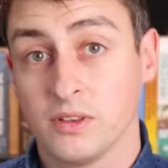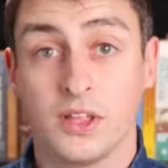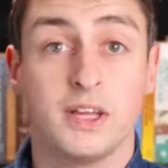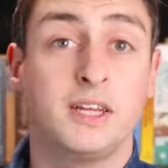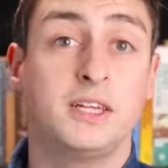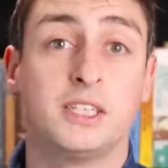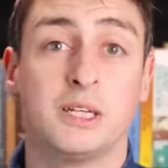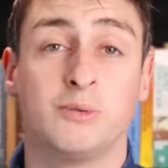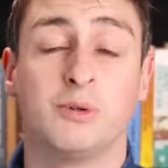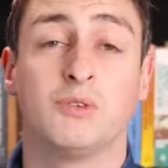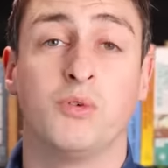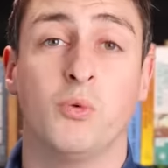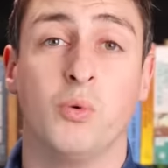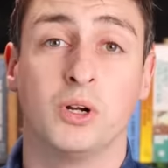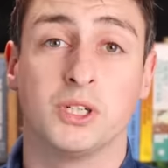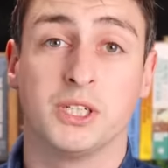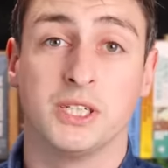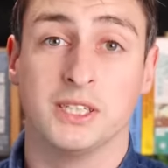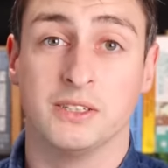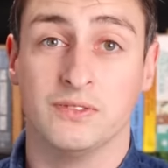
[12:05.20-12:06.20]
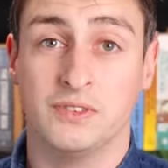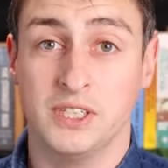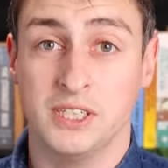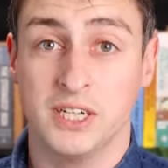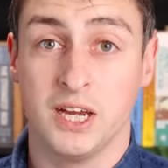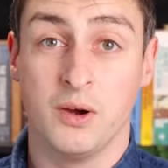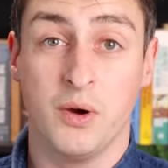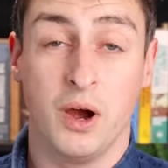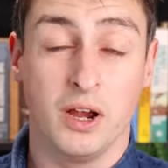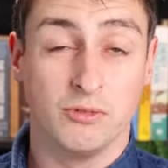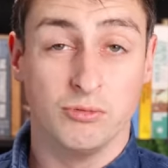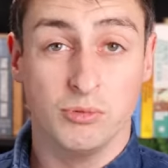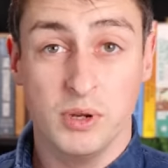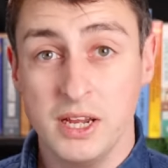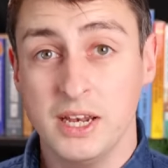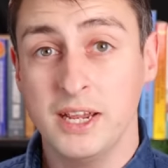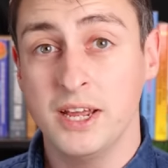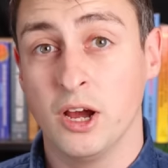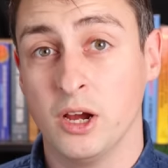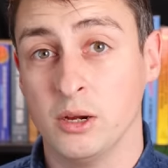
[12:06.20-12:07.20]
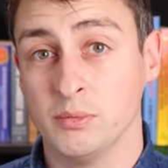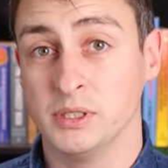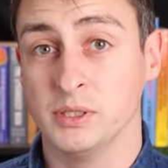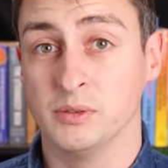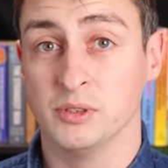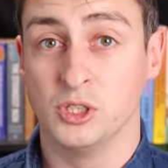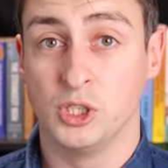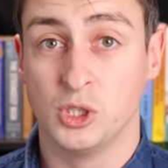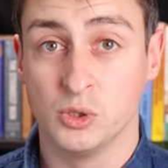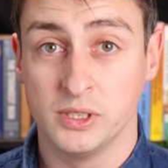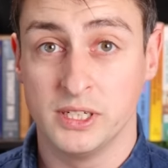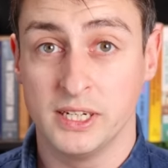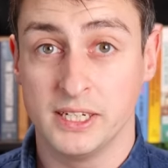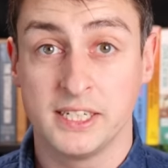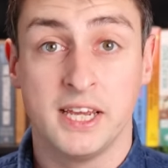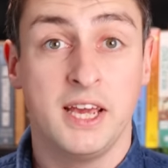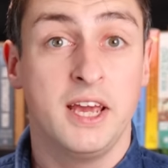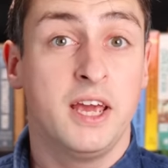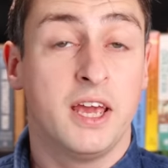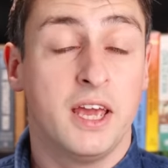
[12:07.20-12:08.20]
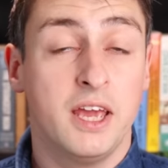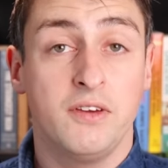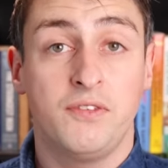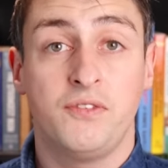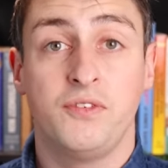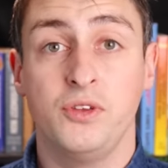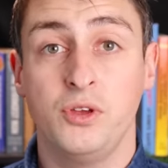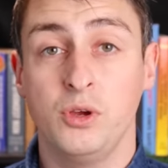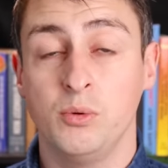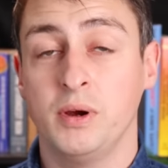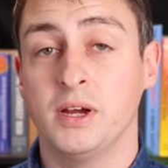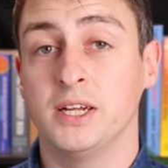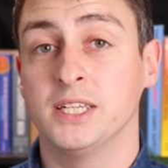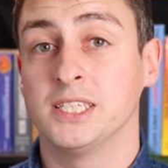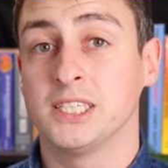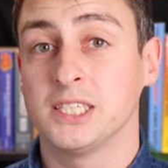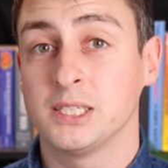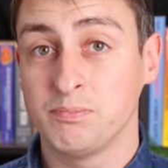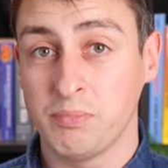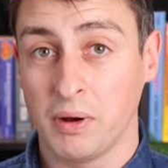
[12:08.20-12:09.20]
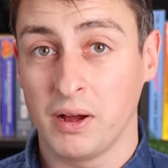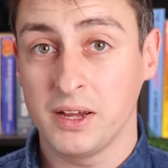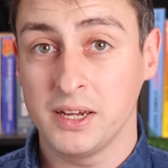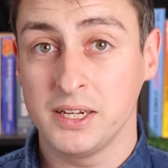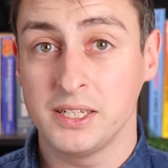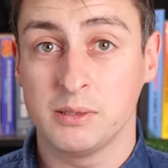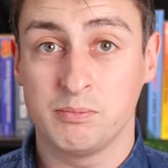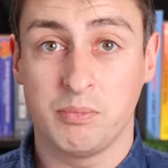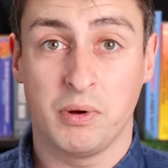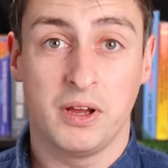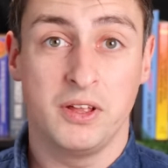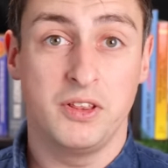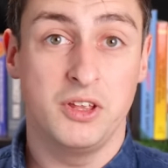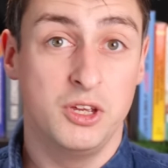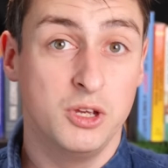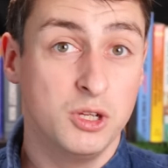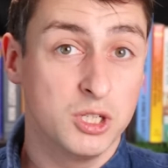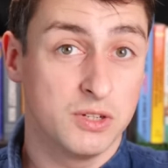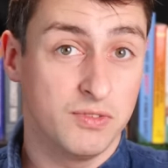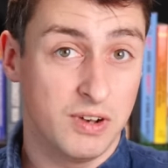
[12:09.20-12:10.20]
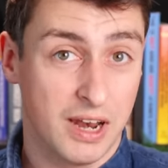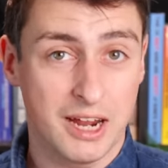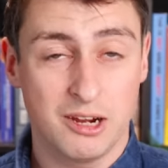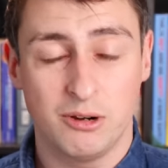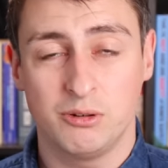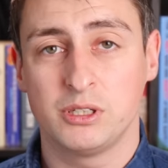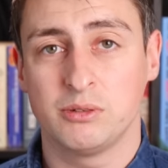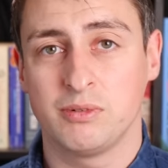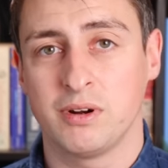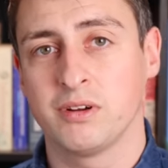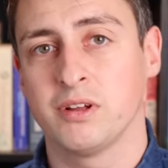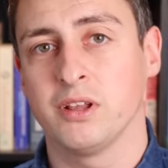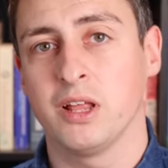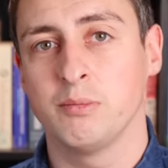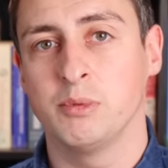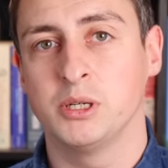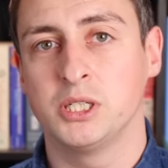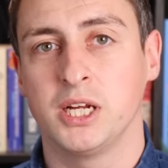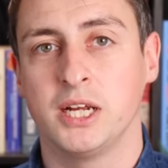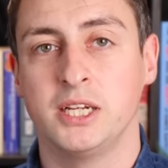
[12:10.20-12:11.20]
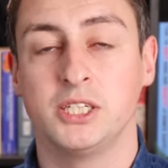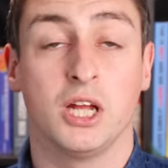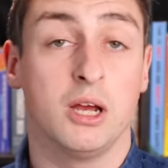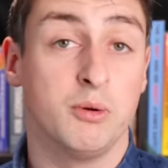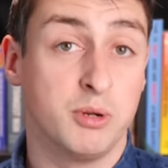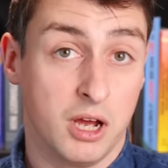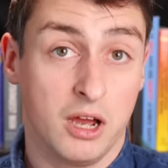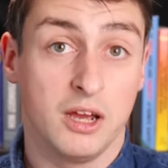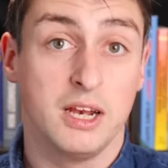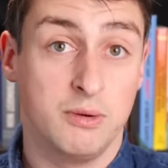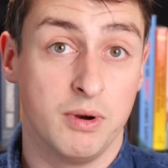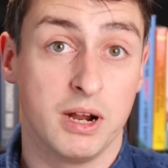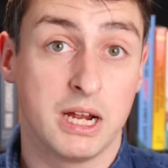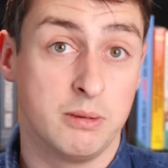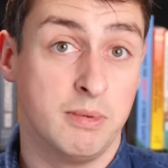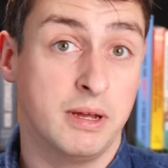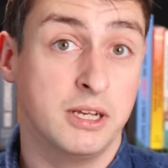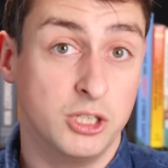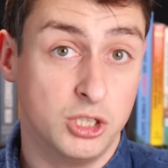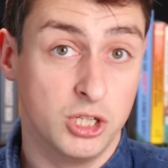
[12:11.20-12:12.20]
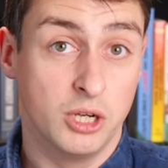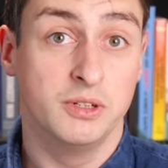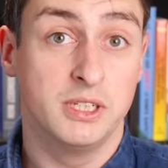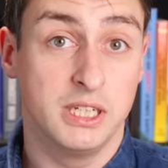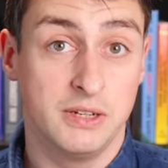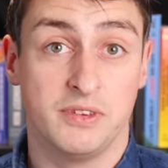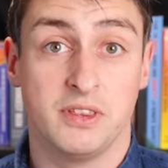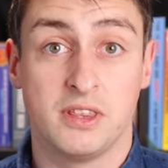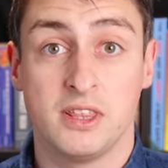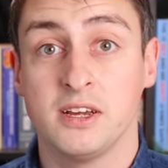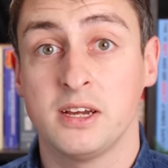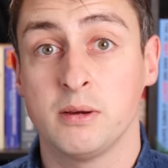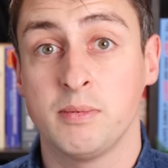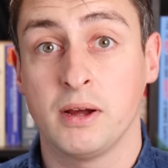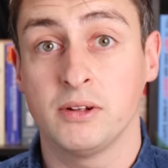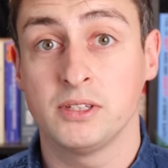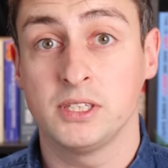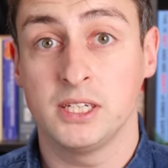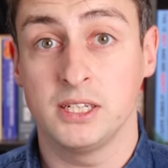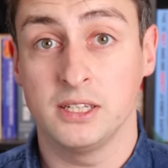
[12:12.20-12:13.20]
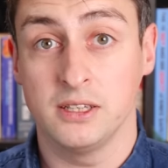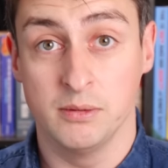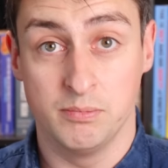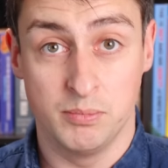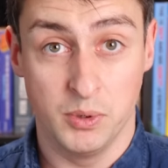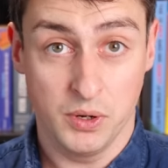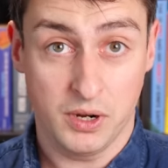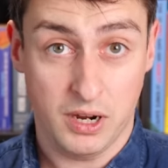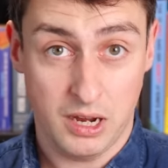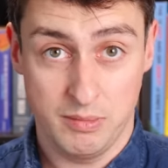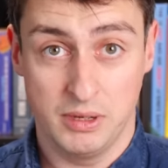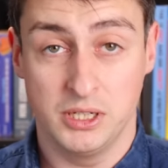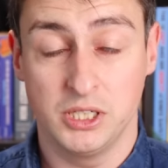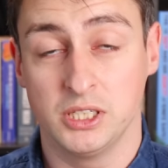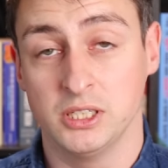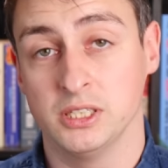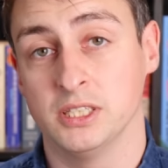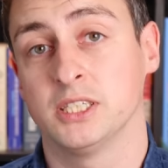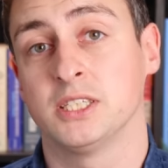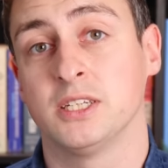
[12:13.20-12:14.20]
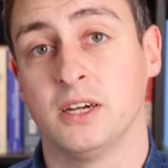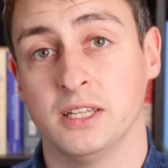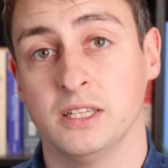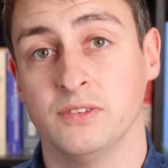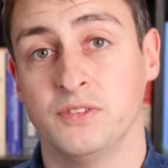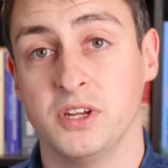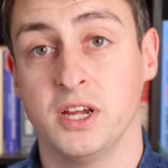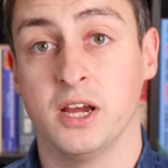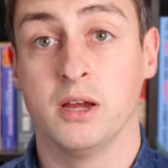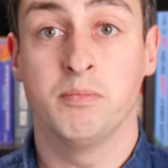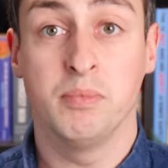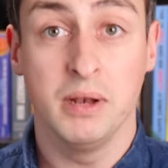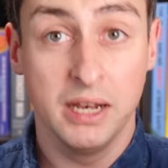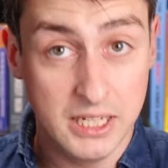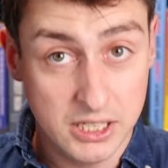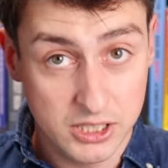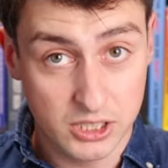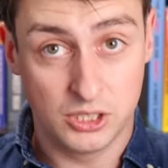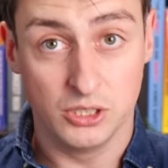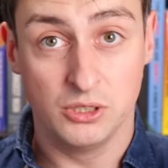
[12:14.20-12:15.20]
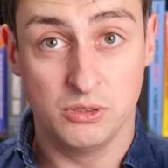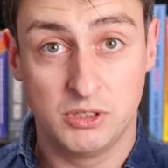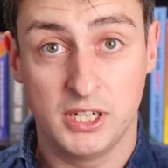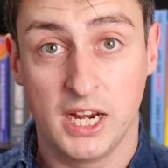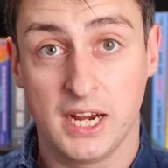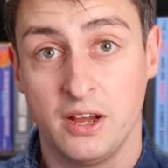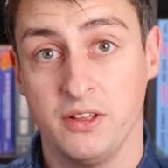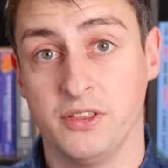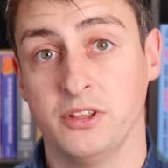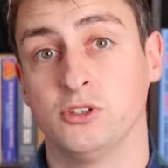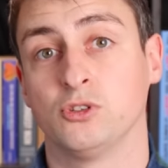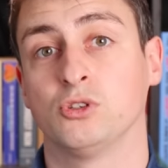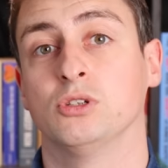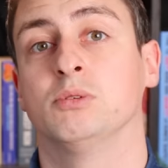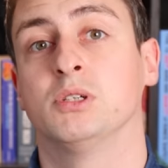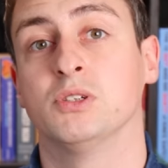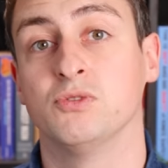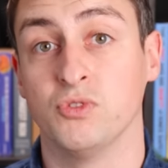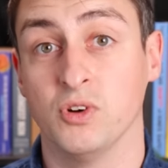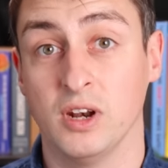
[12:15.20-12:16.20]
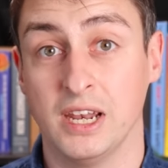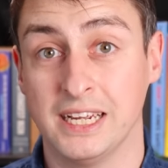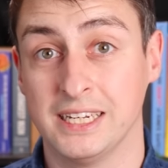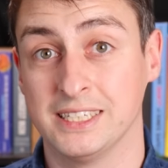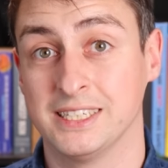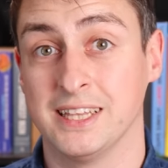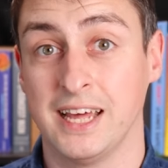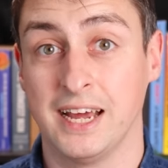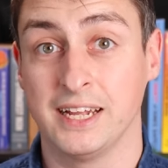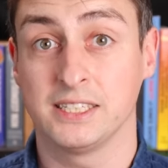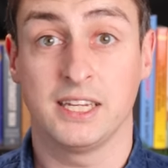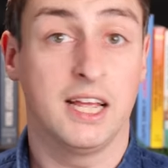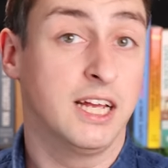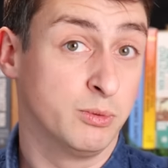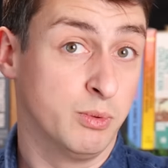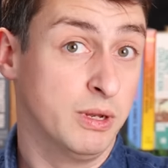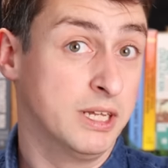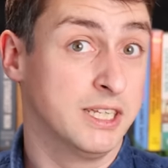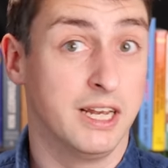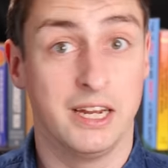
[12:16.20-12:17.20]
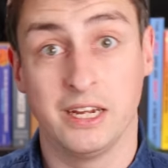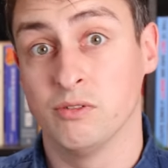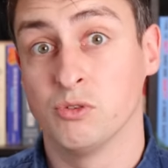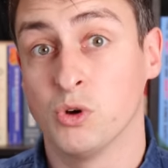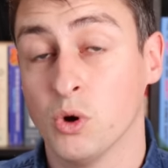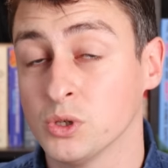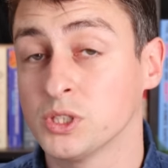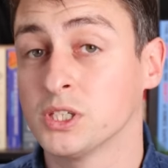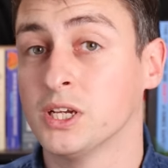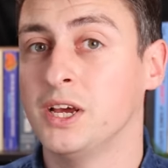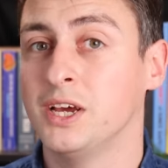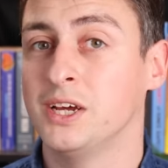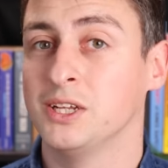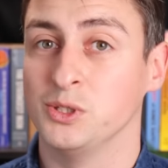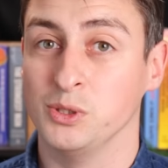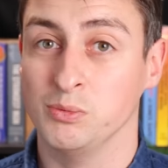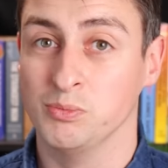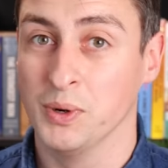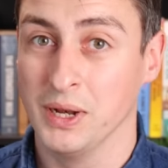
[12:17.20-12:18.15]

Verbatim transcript: Thank you so much for watching the video. I really hope that you enjoyed it. If you were inspired by the use of language around climate change, I would highly recommend Don't Even Think About It, the book I mentioned at the start of the video. Please do check out the description for a link to that, as well as a link, of course, to